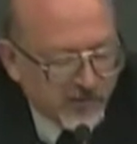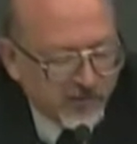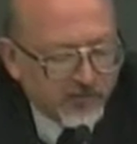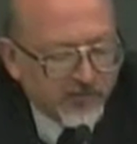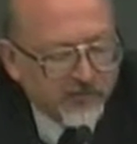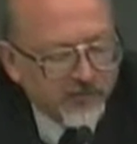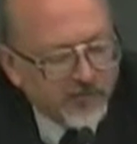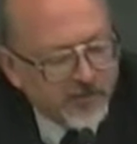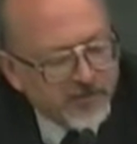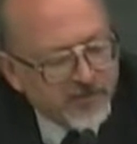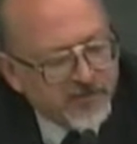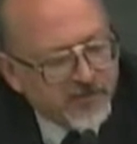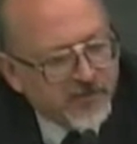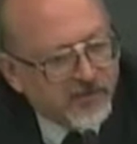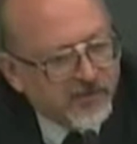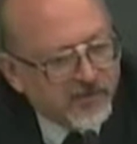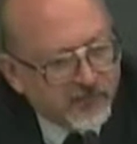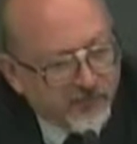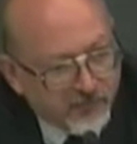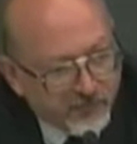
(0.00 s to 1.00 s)
you're
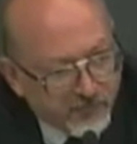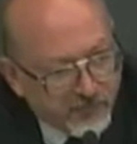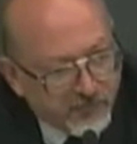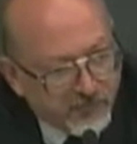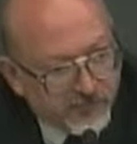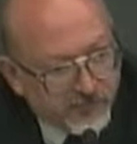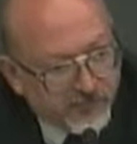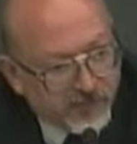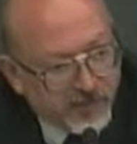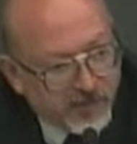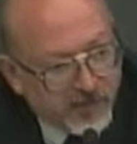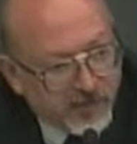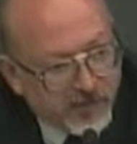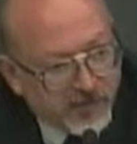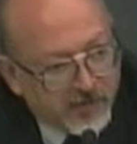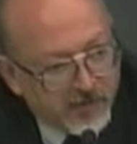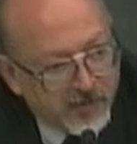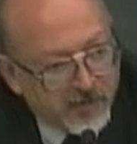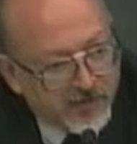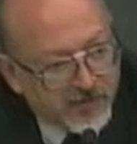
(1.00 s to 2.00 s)
releasing the crew
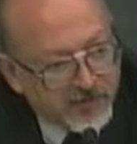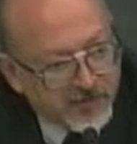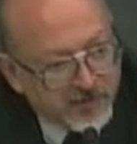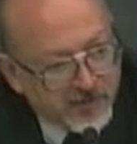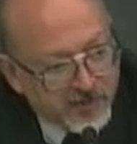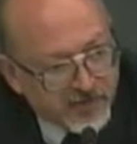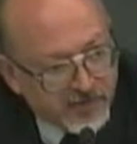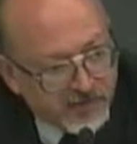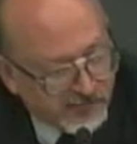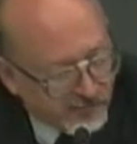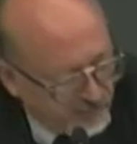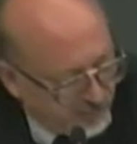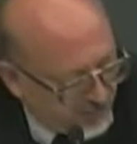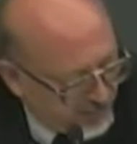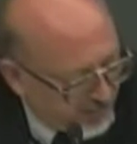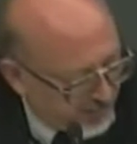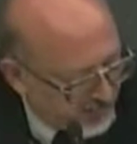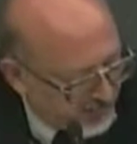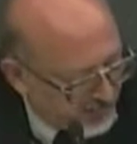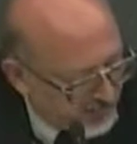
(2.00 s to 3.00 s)
and that the station
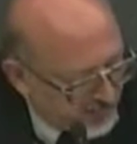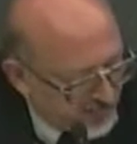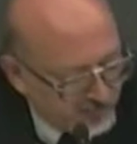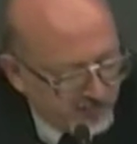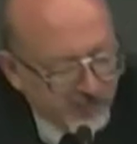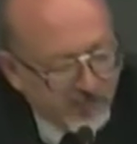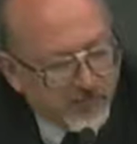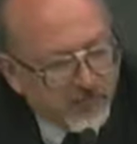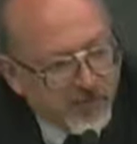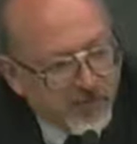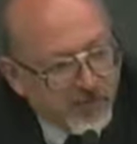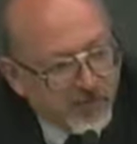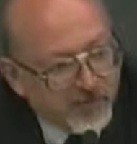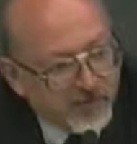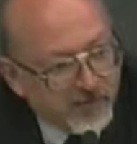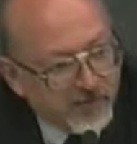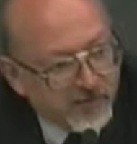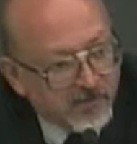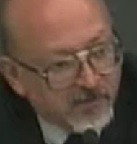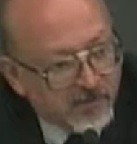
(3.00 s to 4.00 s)
remains and it'll be
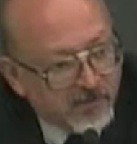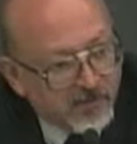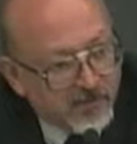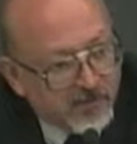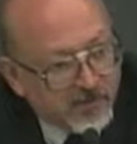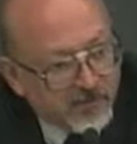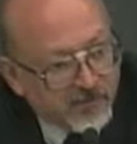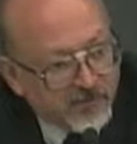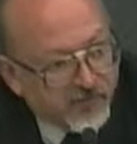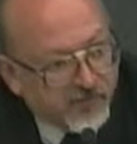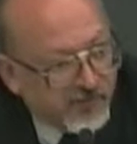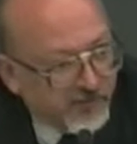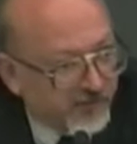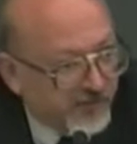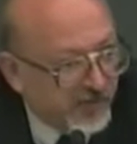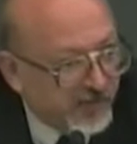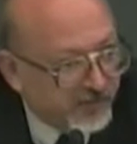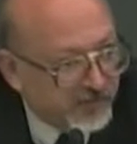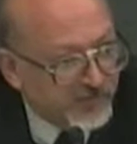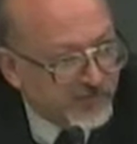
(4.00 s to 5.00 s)
manned
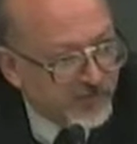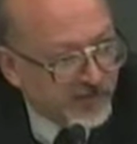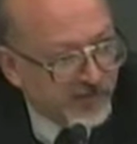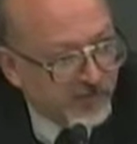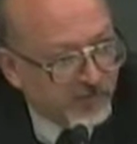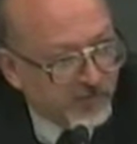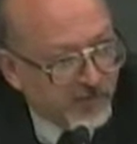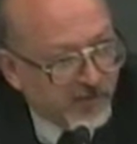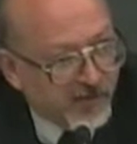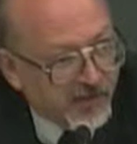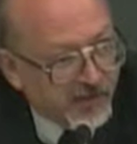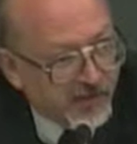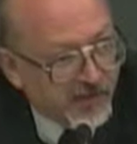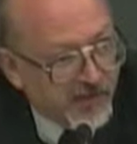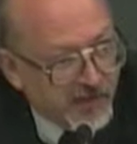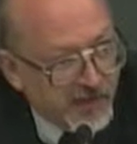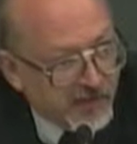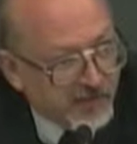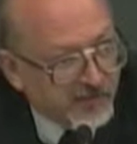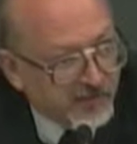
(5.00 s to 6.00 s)
25% by a
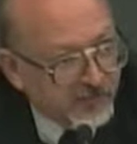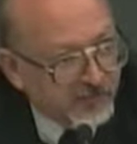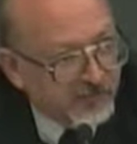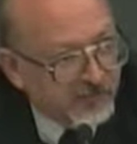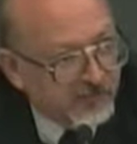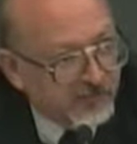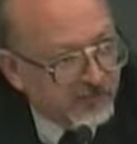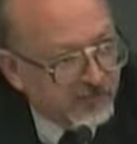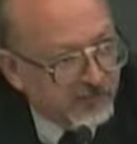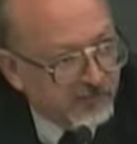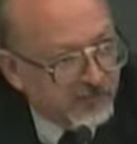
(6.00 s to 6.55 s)
Concord